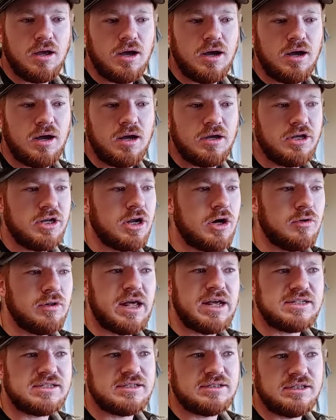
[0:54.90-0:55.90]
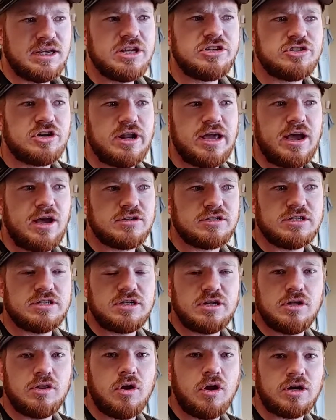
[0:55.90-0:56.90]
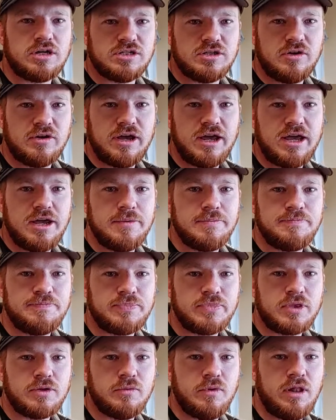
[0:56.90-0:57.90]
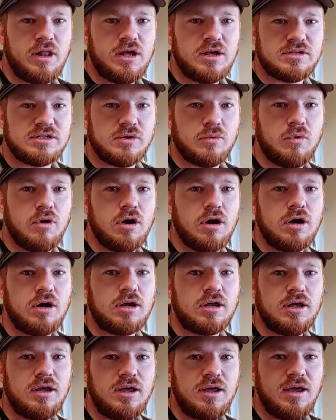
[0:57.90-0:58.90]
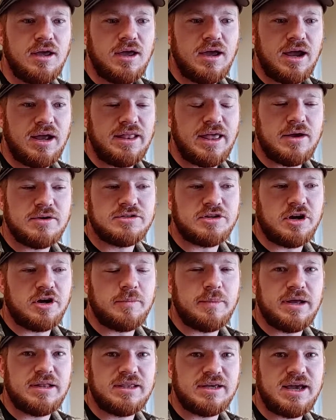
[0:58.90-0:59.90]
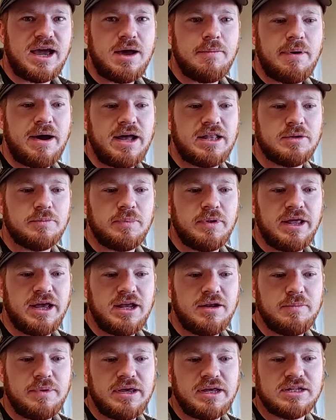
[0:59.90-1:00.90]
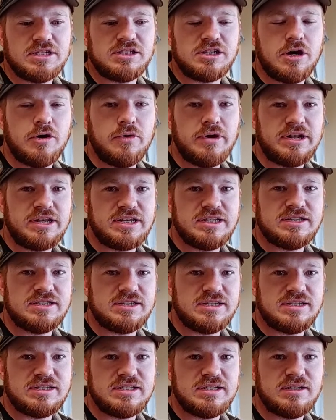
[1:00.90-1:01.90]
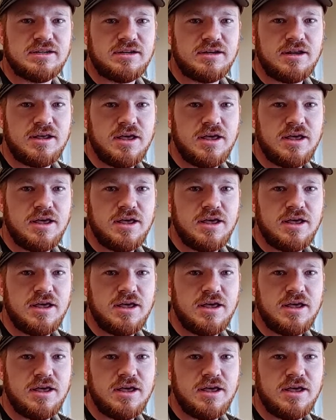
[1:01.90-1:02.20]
You know, yesterday I was listening to the Arkansas game while I was at work, and they was talking about the guy behind the plate being so inconsistent.